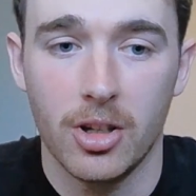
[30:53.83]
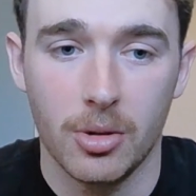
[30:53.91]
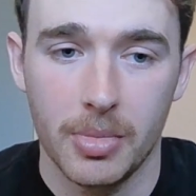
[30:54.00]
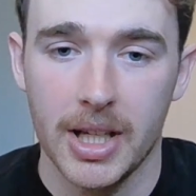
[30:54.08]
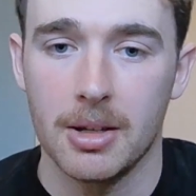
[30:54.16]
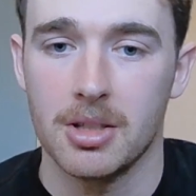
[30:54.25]
not
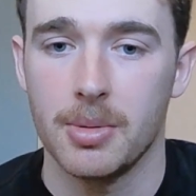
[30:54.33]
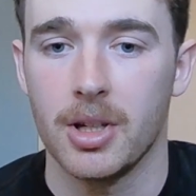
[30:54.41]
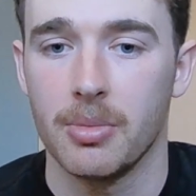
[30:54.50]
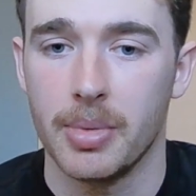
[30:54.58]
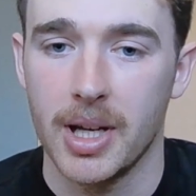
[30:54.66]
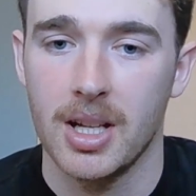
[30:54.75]
being able to be on
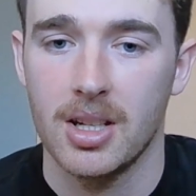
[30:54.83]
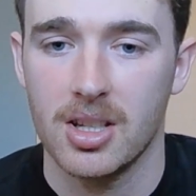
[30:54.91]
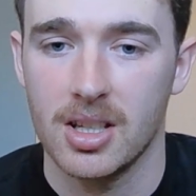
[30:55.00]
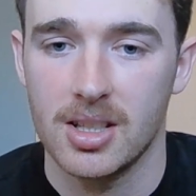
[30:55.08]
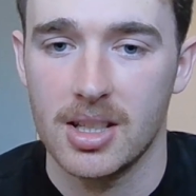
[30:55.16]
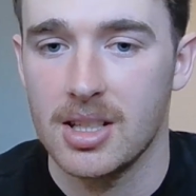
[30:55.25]
the pitch?
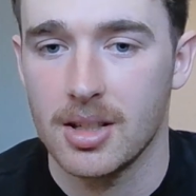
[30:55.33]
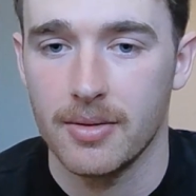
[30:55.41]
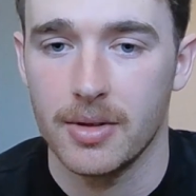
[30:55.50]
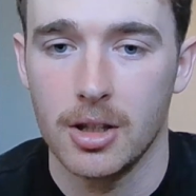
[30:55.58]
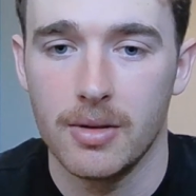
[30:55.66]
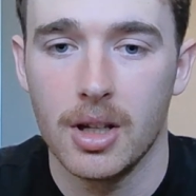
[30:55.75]
Is this
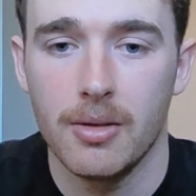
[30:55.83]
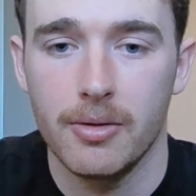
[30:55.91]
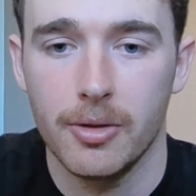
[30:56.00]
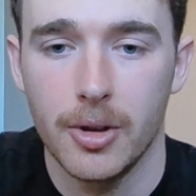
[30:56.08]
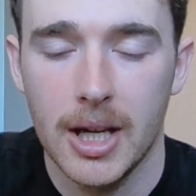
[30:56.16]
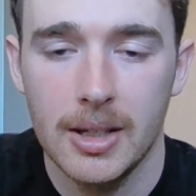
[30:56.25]
something you've learned
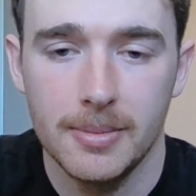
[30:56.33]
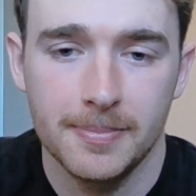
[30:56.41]
through that?